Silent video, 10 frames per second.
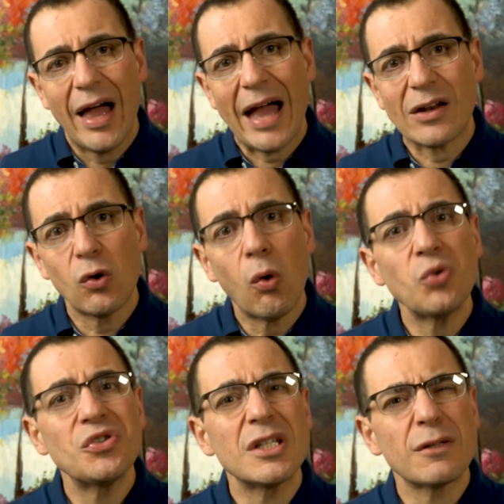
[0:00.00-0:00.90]
and
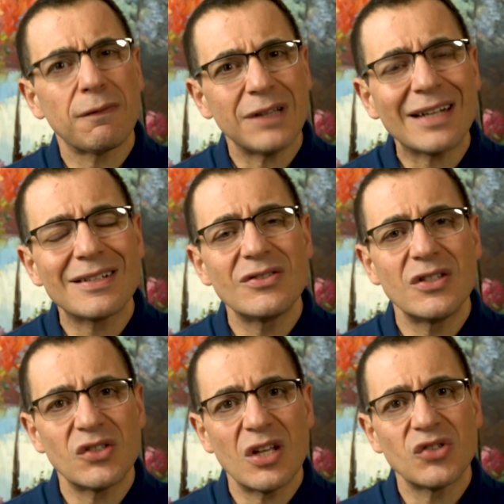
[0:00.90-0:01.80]
causing these flutters,
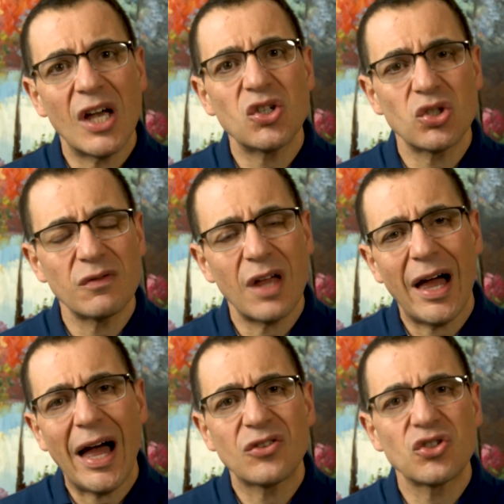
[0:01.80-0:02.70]
this sensation of the
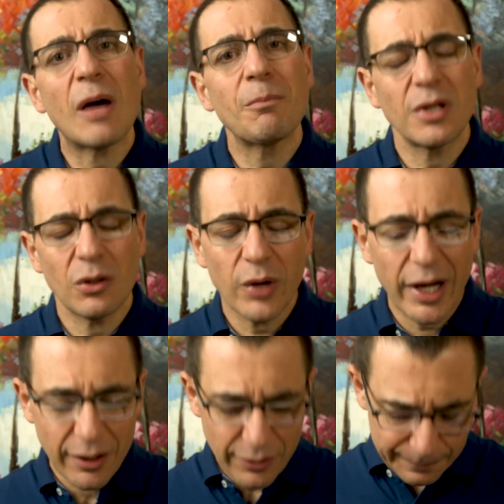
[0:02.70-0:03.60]
heart jumping
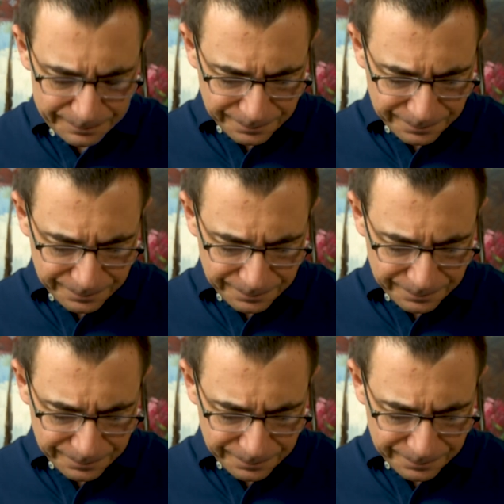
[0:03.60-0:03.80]
around.